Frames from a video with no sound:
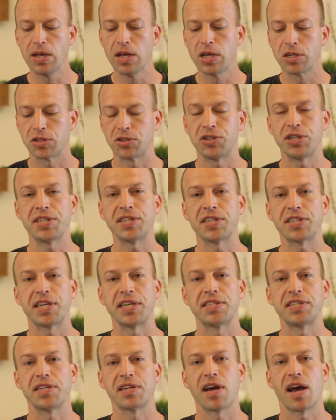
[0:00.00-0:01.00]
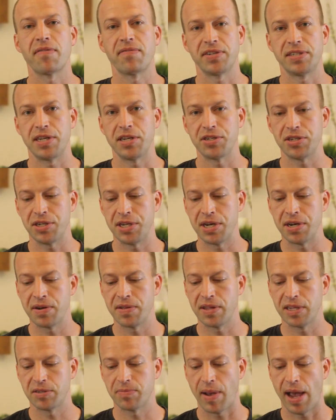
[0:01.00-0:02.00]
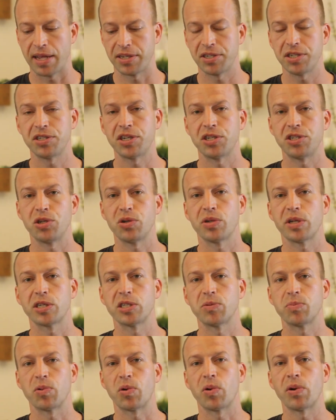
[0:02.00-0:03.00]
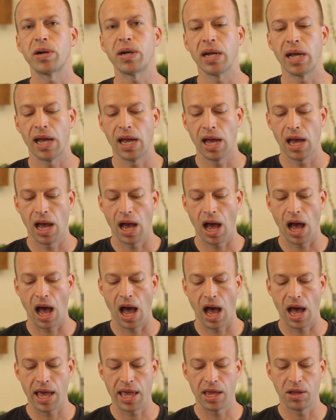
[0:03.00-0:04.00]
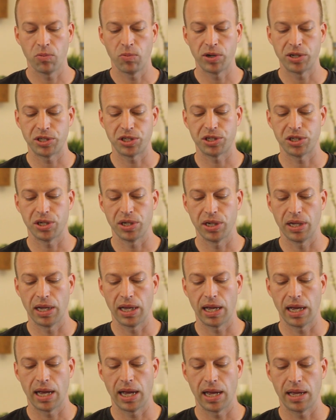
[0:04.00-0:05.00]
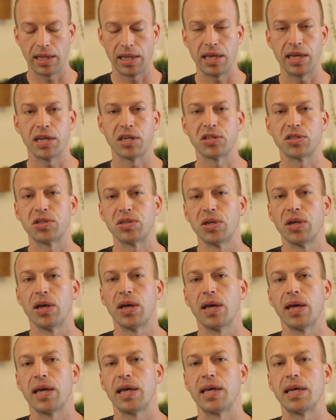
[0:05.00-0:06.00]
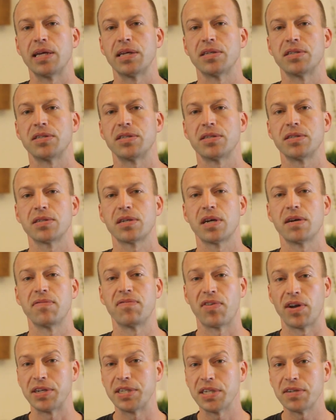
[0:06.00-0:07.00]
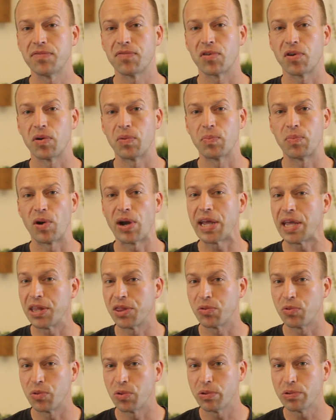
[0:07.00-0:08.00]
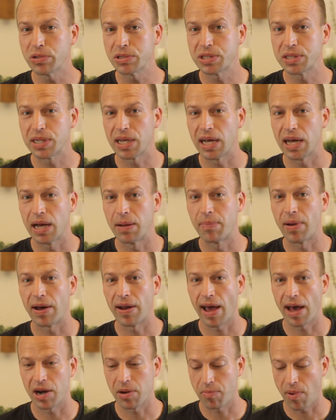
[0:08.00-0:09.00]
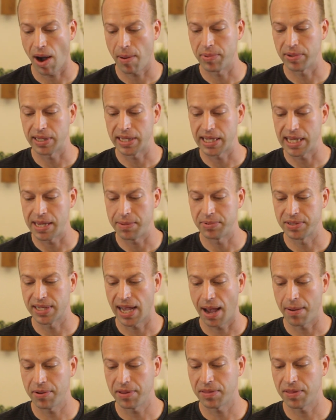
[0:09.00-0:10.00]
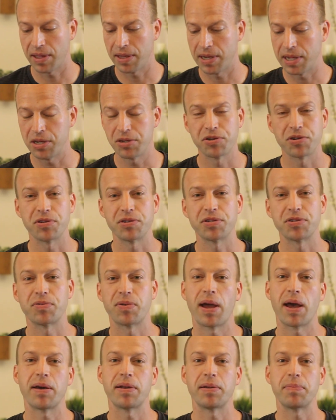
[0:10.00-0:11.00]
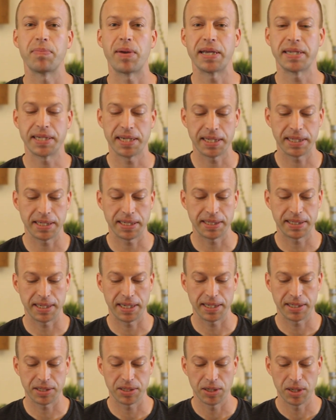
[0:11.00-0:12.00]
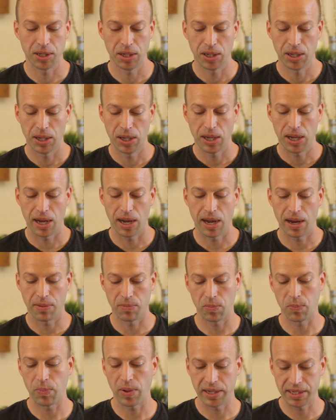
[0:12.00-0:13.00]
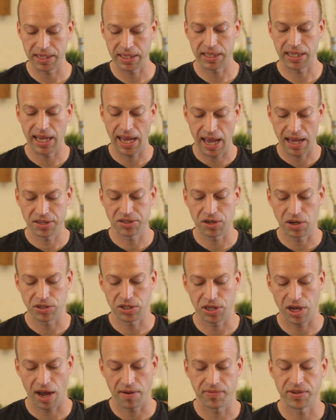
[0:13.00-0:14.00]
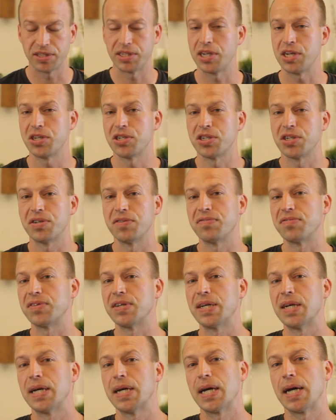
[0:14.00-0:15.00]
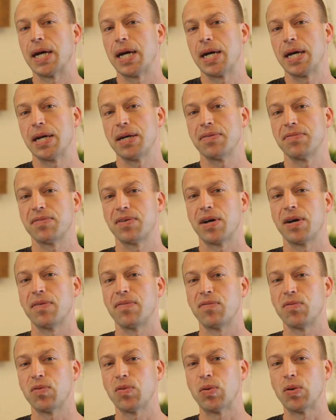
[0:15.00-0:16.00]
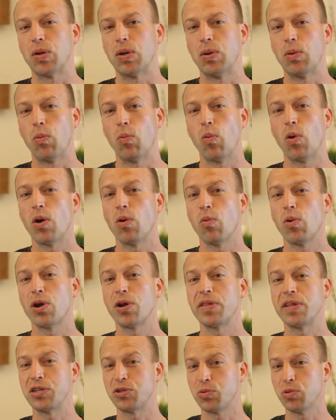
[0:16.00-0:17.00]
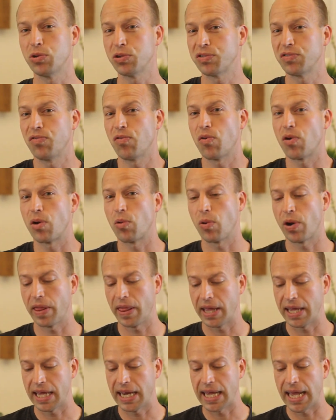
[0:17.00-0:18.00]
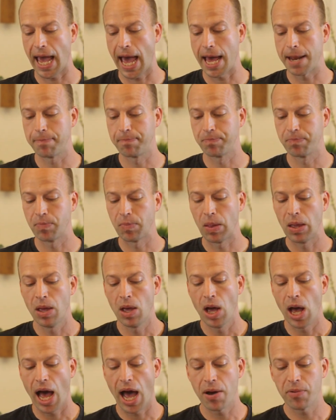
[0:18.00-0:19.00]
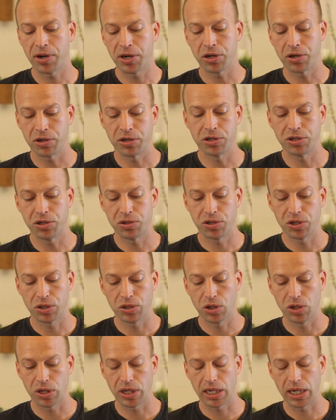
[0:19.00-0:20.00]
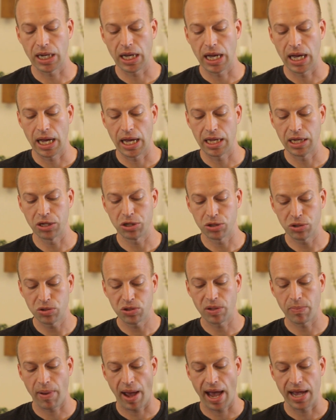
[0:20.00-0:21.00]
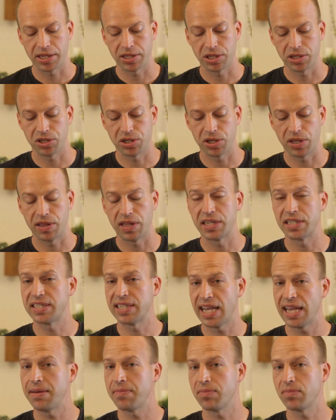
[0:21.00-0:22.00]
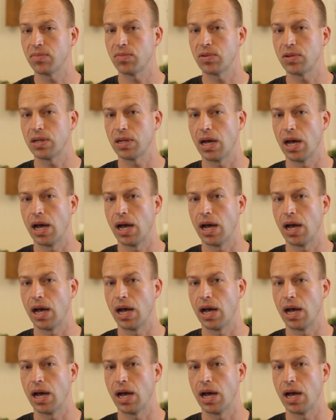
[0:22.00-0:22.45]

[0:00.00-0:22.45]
So Jesus gets in a conversation here in this passage, as you'll explore, in which he is confronted for breaking the rules about how to properly keep Sabbath, and he turns around and basically says, starts a conversation of what are these rules for? What are they getting at? I would encourage you to include the passage. The same